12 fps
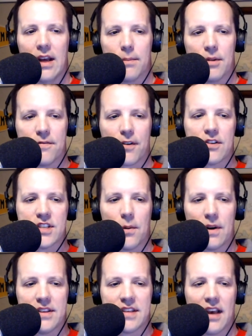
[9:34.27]
But first, I
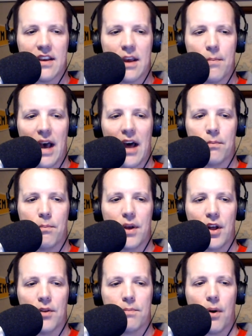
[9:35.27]
want to tell you about
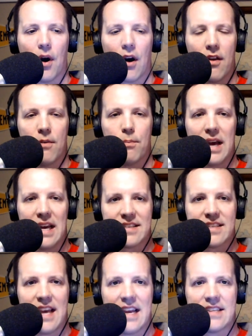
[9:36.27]
Built Bar, the
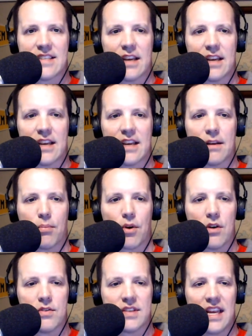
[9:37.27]
best tasting
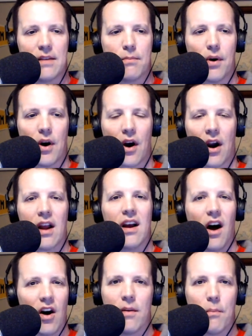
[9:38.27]
protein bar
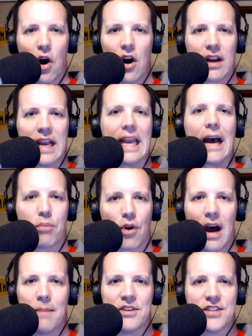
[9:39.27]
on the market. I
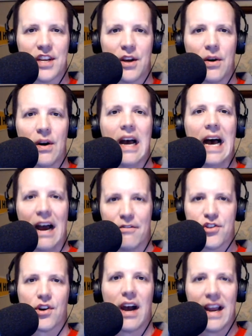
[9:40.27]
promise you, I've
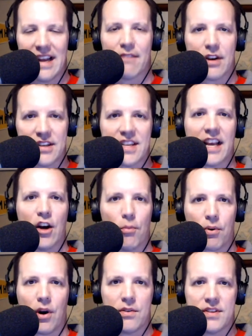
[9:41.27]
tried every single
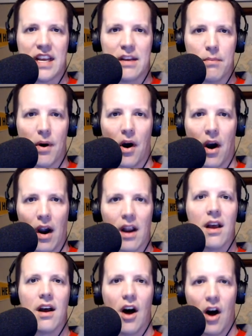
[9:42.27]
protein bar
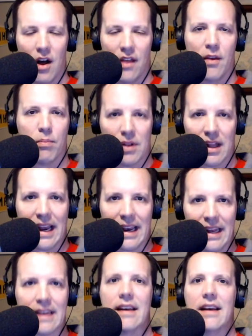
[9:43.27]
on the planet.